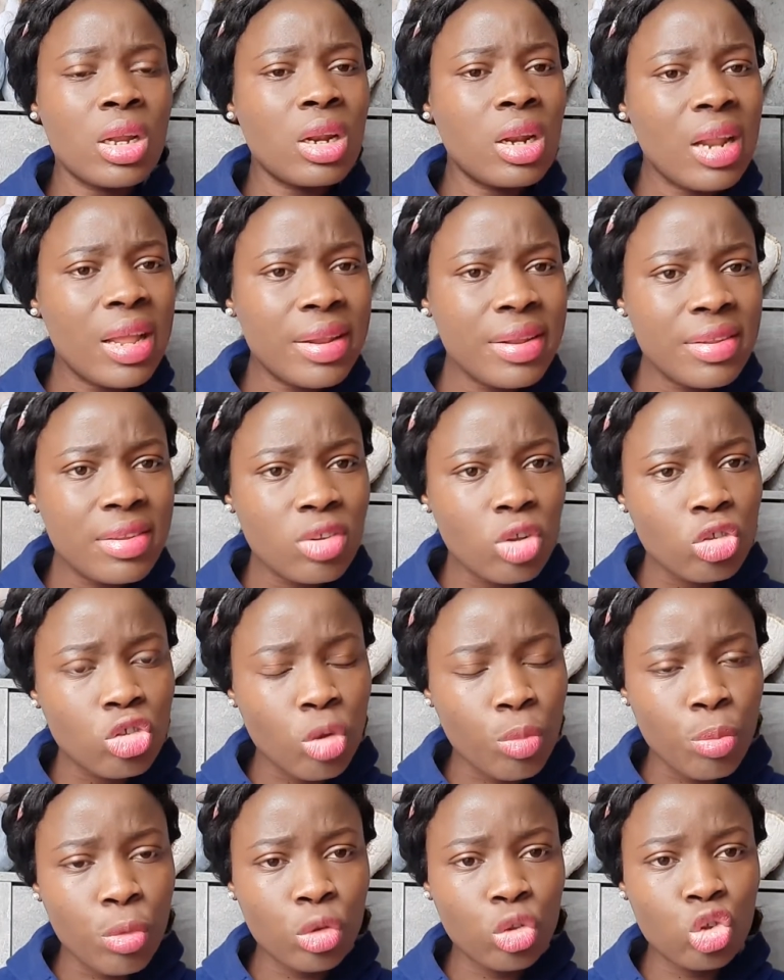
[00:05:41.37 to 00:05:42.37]
Let this
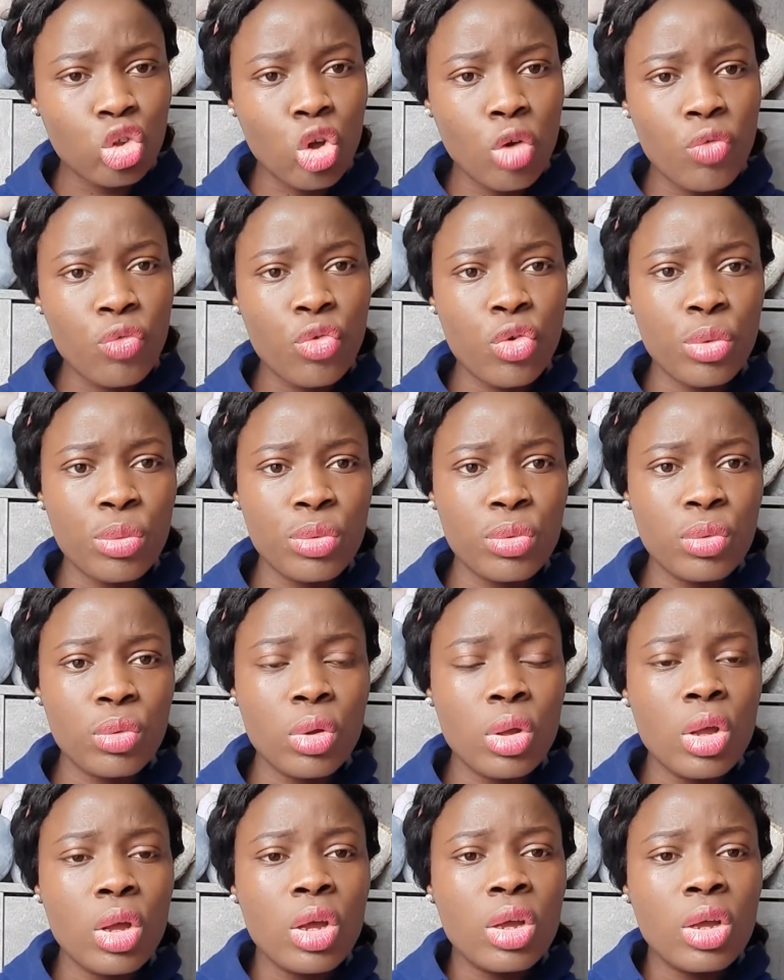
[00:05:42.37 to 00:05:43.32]
support come from you.